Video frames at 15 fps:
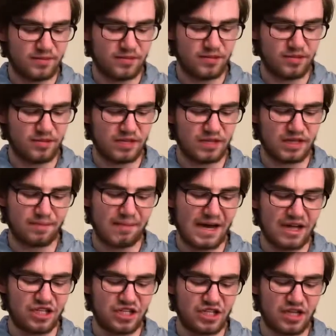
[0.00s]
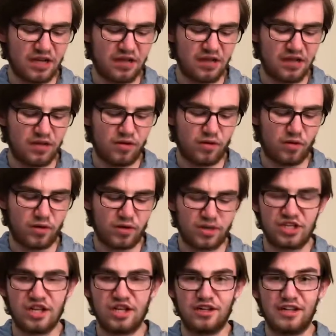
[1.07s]
usually like Mad Shelley or
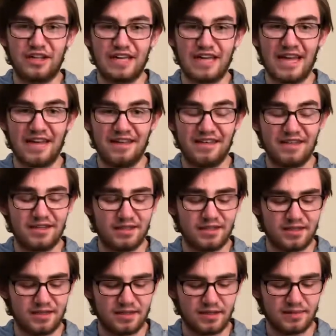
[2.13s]
Shelley the Atheist.